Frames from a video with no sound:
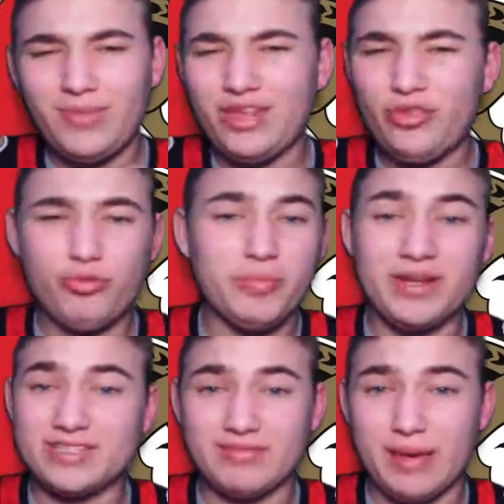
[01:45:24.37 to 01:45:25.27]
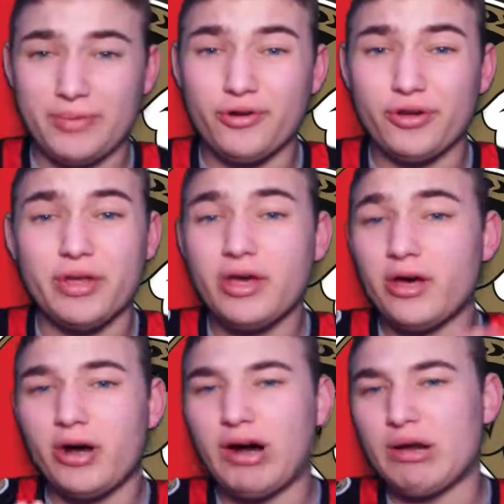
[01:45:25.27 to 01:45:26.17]
3 minutes of that period,
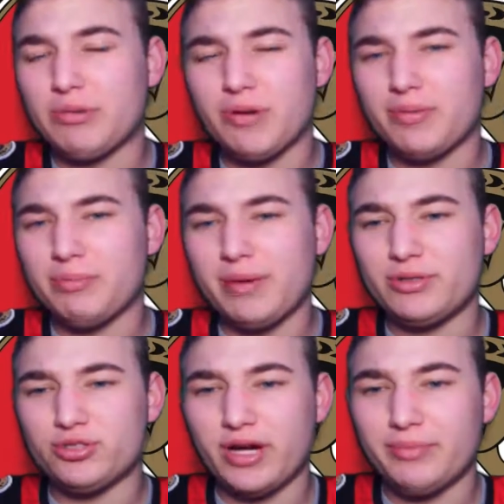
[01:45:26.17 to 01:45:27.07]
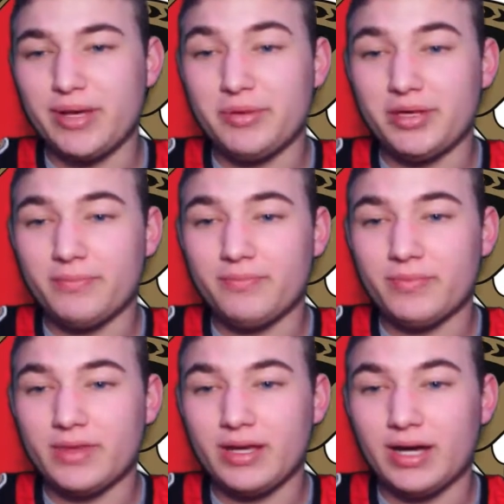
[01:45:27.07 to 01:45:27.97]
Ottawa probably maybe tried maybe
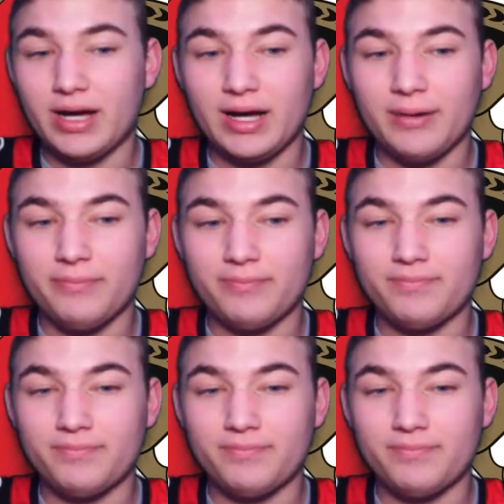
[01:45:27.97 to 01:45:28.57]
3-4